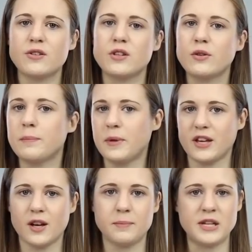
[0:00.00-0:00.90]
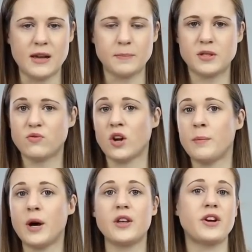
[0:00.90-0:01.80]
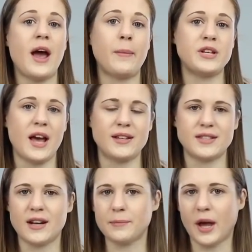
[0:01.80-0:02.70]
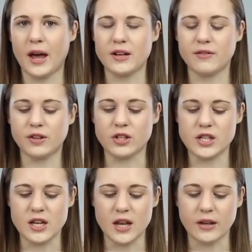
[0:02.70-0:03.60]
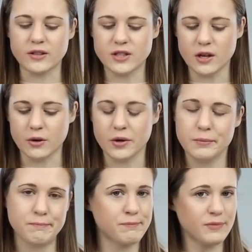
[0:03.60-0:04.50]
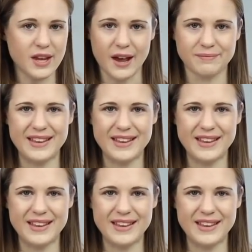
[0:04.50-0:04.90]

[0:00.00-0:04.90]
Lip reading: you can pick up tips from other habitats that I'm kind of critiquing, so yeah.